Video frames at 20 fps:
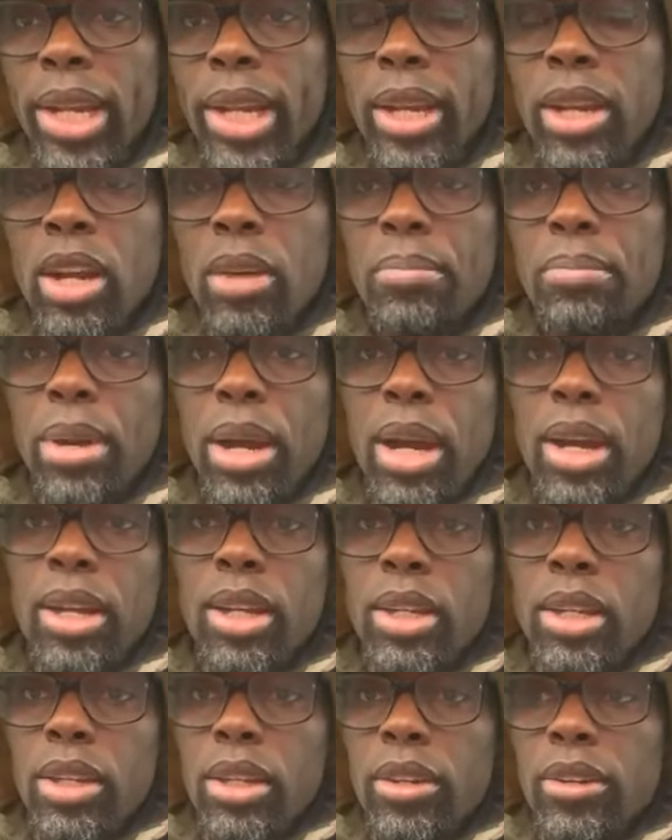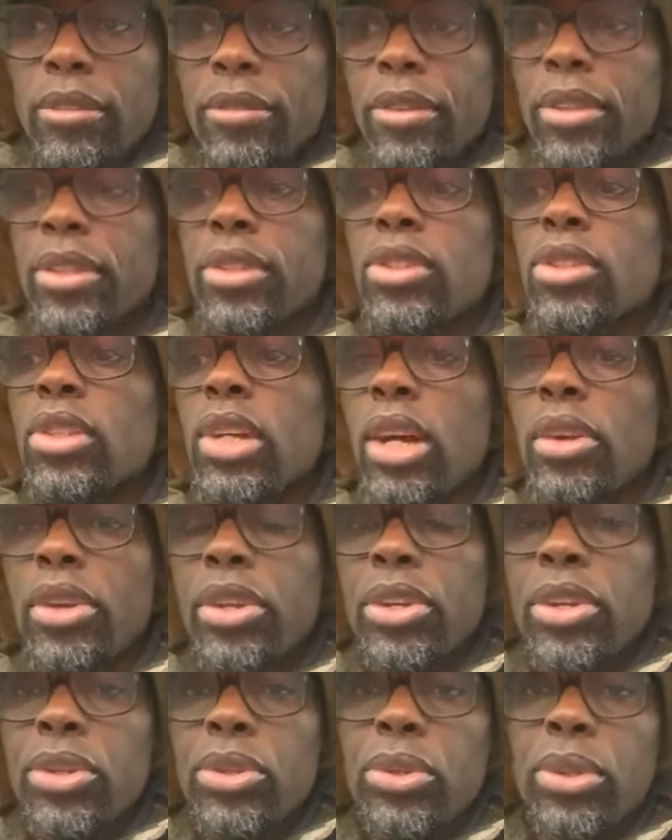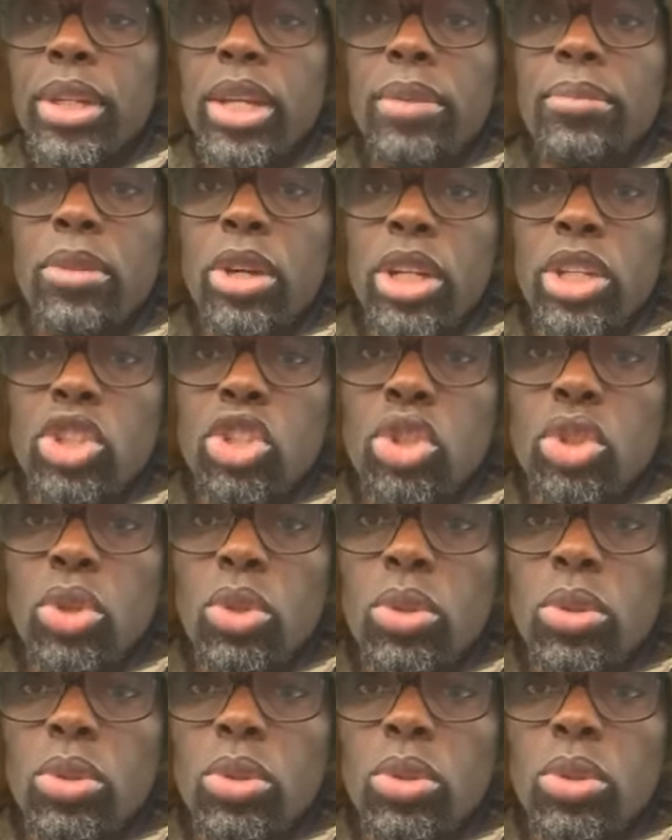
when I come back for the Star Radio UK Morning